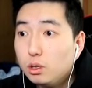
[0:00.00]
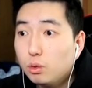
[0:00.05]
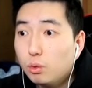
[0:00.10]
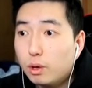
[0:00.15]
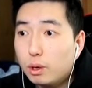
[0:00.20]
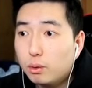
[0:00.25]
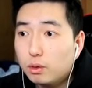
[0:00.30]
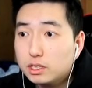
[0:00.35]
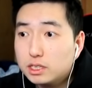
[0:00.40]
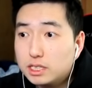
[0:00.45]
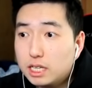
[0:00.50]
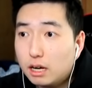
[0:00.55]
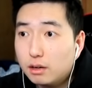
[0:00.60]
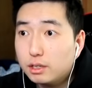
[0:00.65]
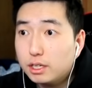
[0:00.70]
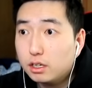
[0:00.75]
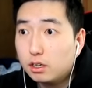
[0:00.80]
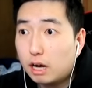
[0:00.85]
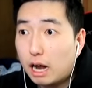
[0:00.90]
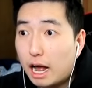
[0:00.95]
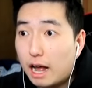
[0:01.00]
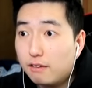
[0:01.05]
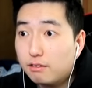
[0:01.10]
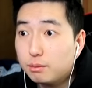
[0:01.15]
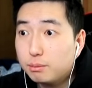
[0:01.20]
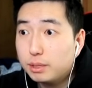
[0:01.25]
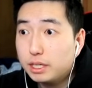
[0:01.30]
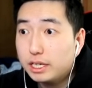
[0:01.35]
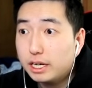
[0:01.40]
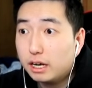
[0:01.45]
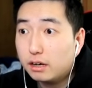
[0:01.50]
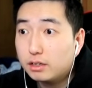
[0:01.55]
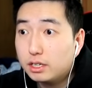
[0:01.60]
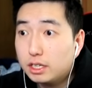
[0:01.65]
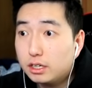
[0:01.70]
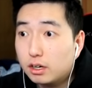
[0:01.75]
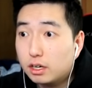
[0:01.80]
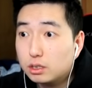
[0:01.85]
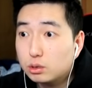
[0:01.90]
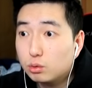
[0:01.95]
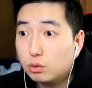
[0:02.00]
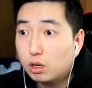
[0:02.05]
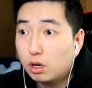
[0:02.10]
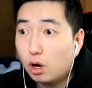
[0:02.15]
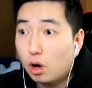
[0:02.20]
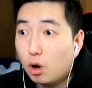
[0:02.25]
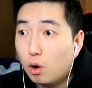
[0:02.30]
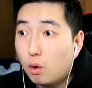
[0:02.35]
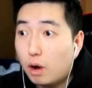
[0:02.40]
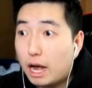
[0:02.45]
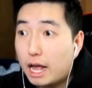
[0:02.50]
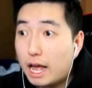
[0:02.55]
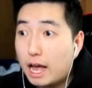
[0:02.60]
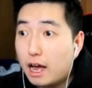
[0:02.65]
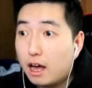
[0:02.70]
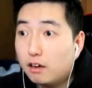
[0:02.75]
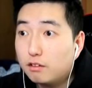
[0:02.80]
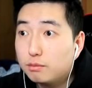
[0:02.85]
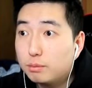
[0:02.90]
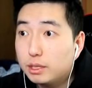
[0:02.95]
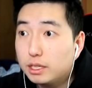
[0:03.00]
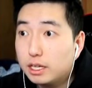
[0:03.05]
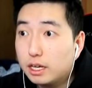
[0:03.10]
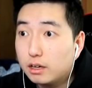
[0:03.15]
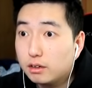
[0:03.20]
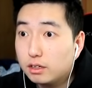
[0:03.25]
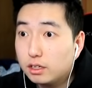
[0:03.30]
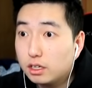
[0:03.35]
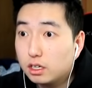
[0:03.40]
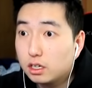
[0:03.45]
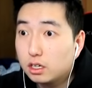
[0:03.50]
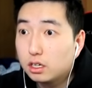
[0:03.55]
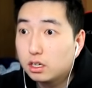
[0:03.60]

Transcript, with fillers: Wait, what's down here? I haven't been down here as well. Oh, I have been down here.